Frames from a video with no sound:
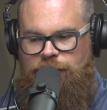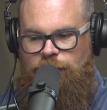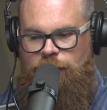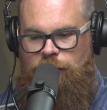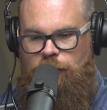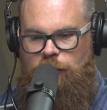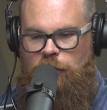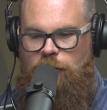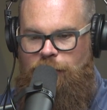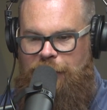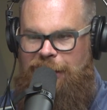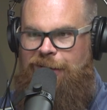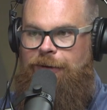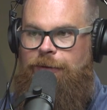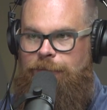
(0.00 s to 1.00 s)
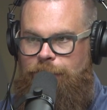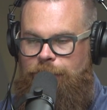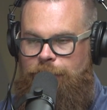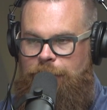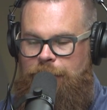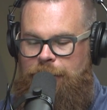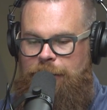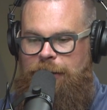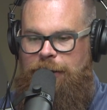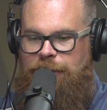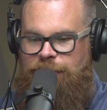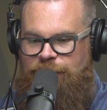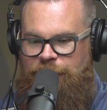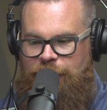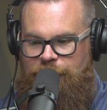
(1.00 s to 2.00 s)
a real go-getter.
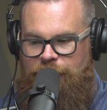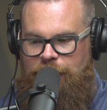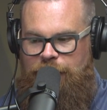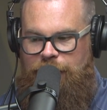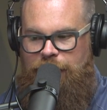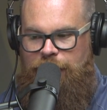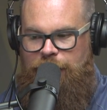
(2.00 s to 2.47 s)
He's very